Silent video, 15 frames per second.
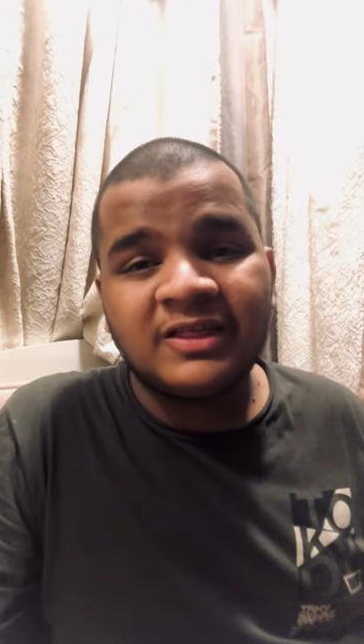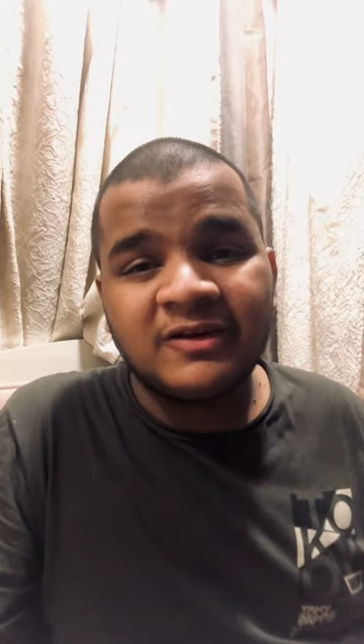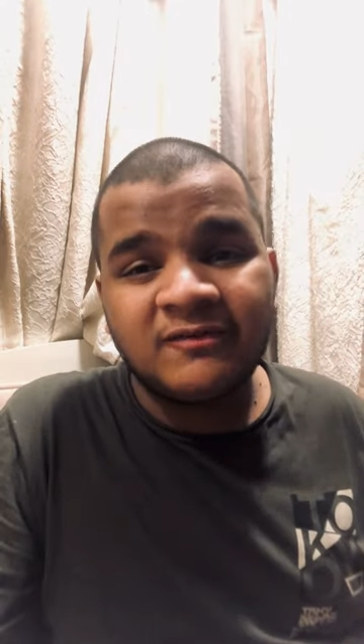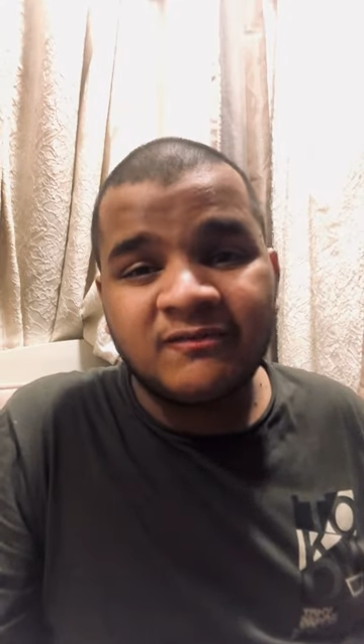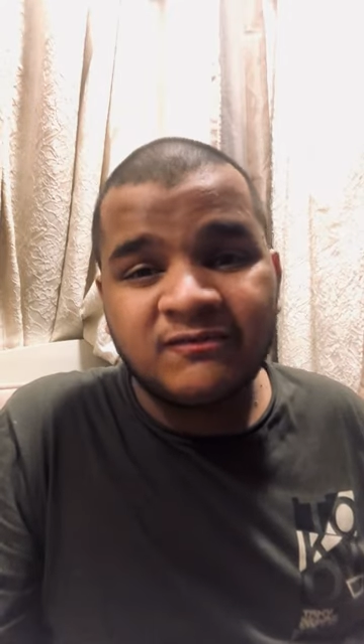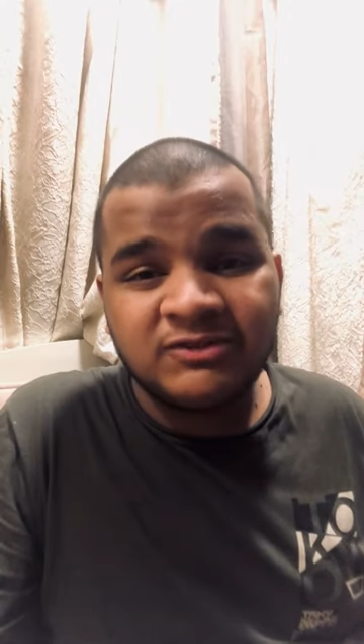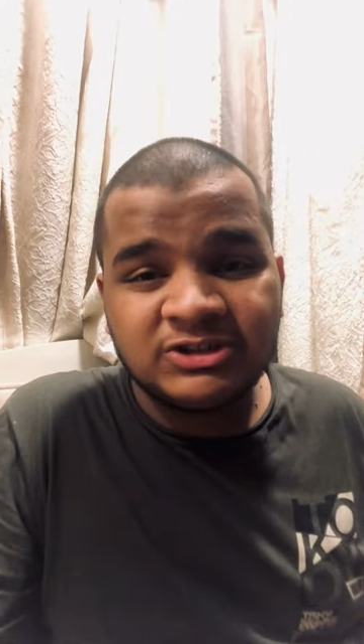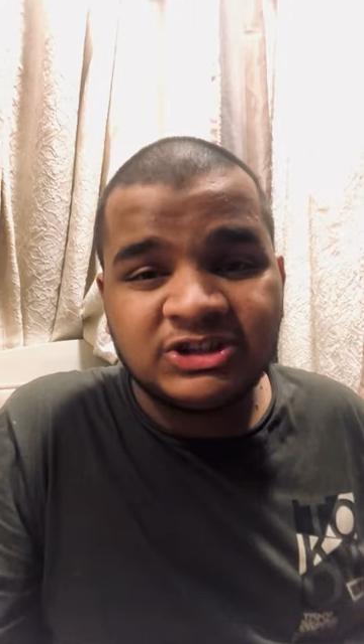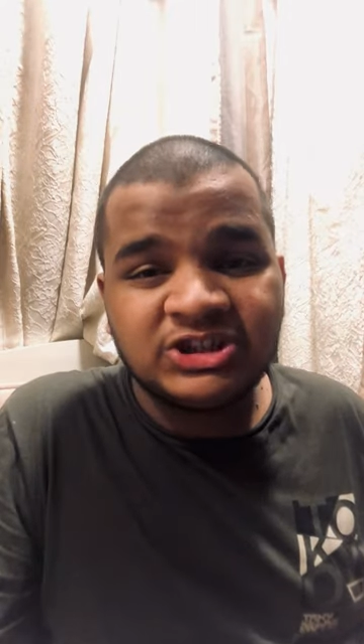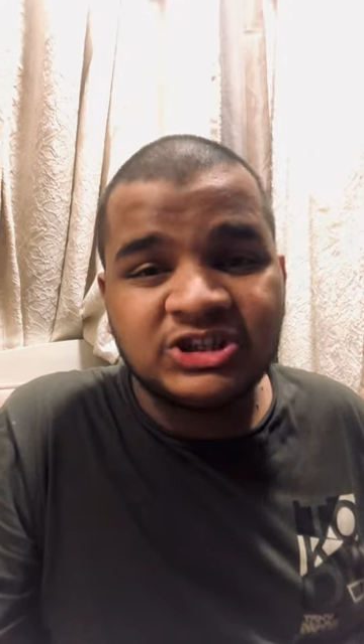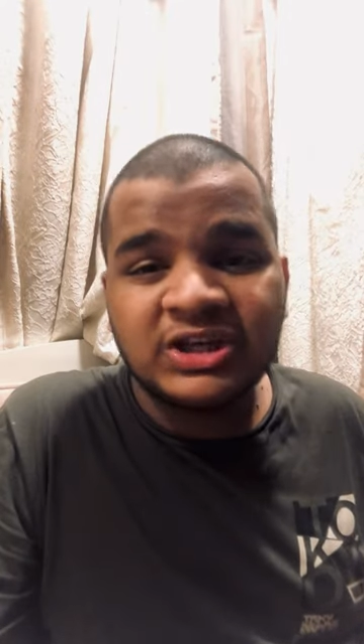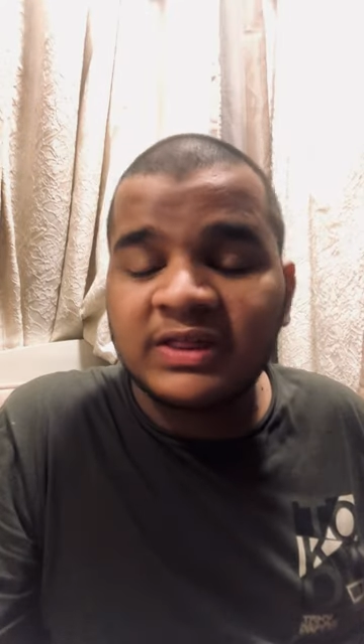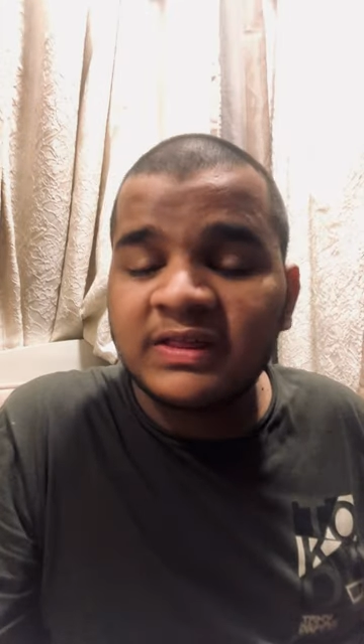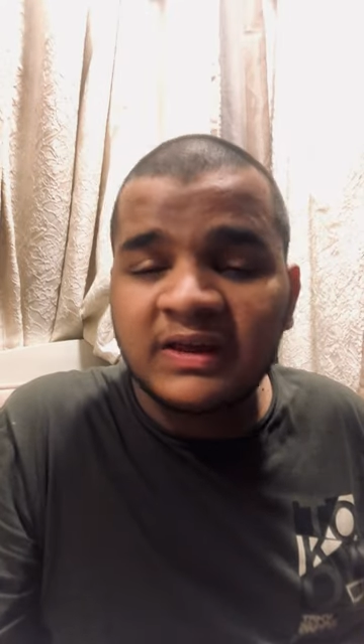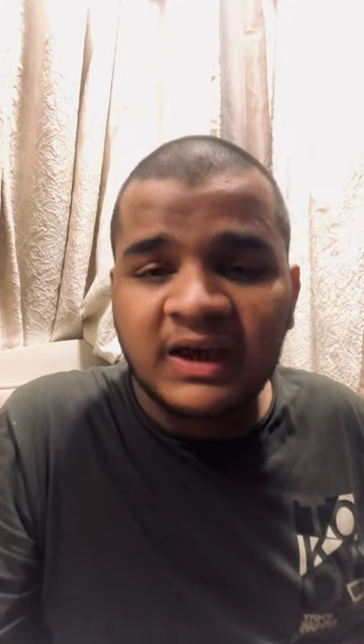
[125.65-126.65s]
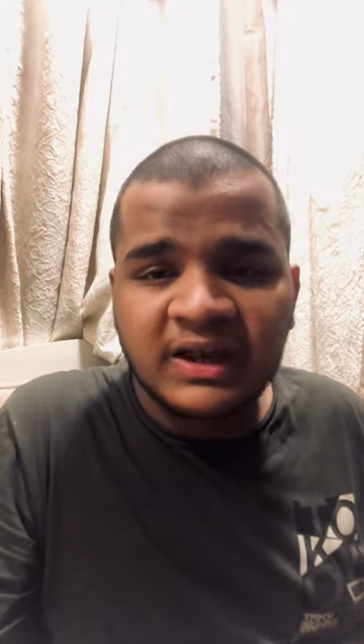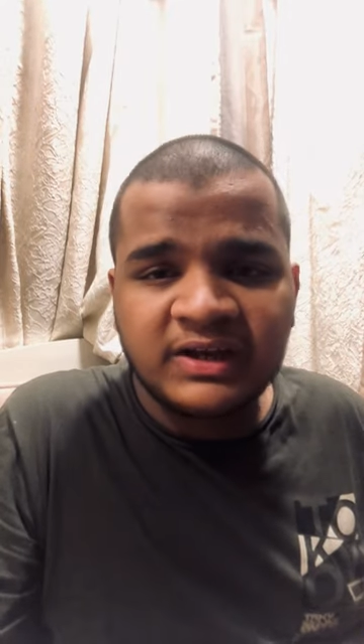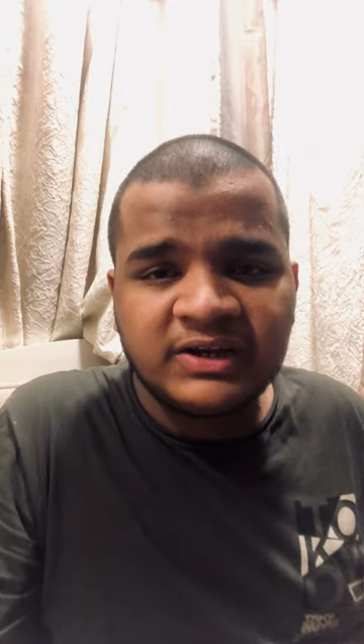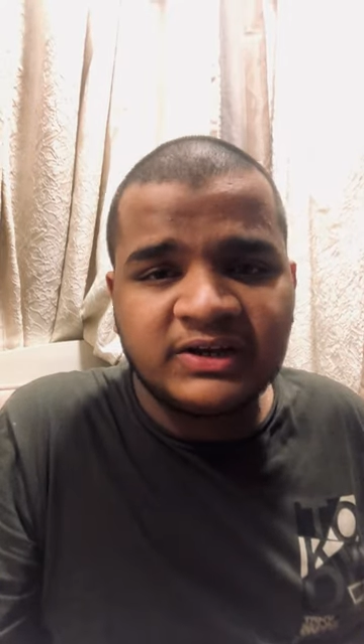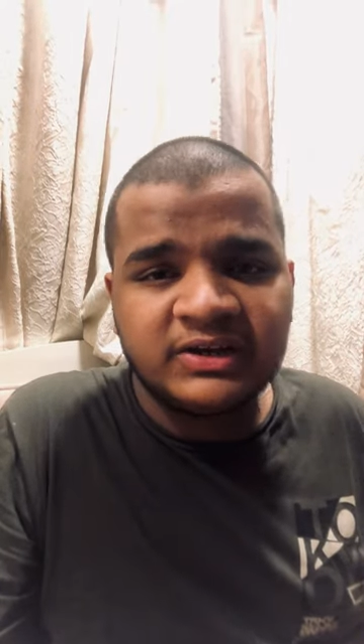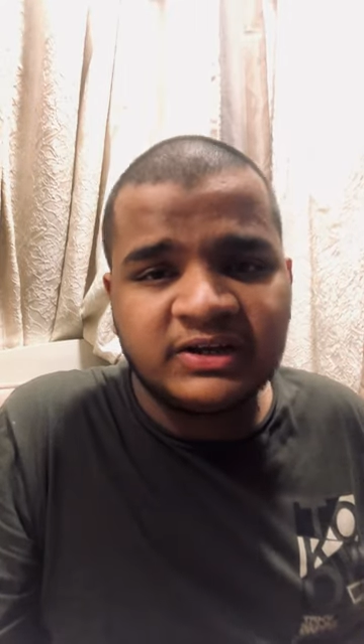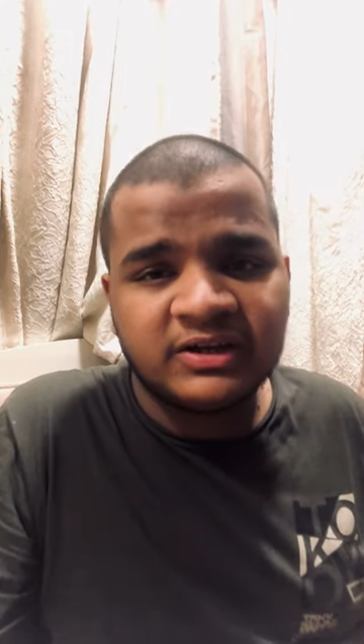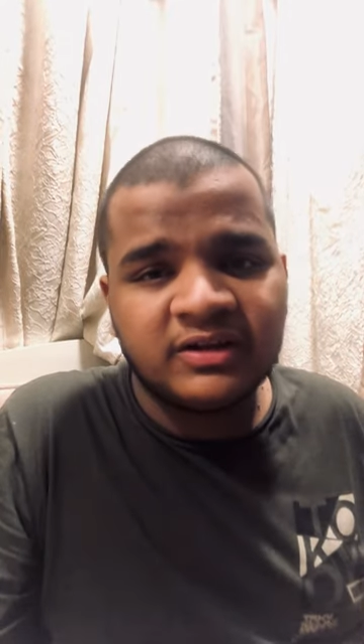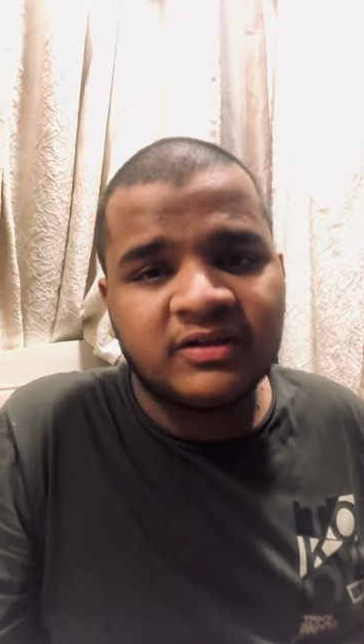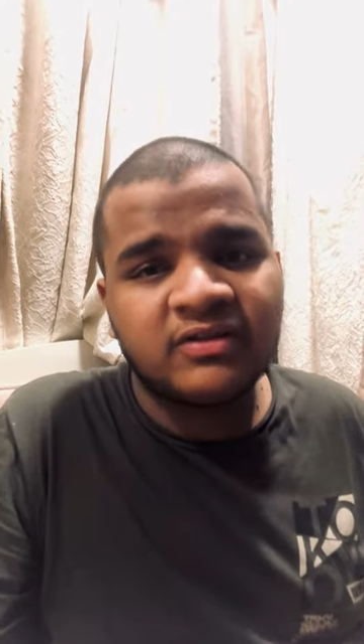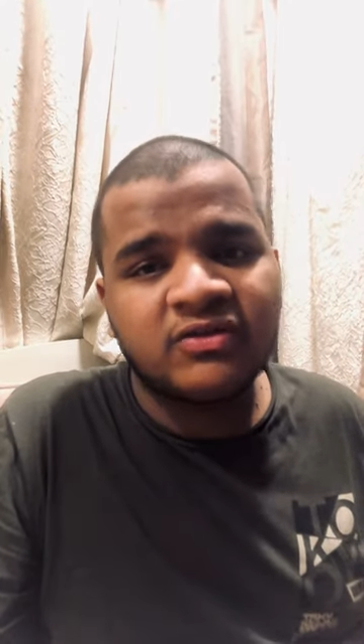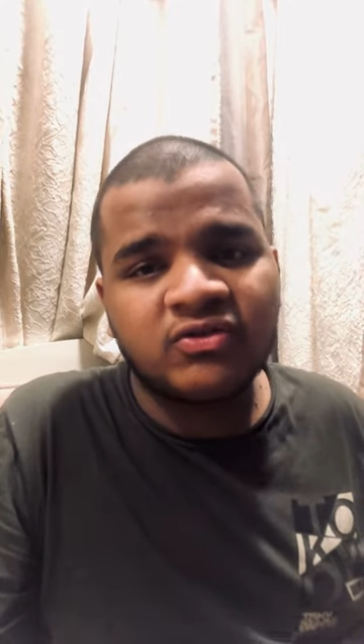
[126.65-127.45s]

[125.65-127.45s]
some fictitious characters,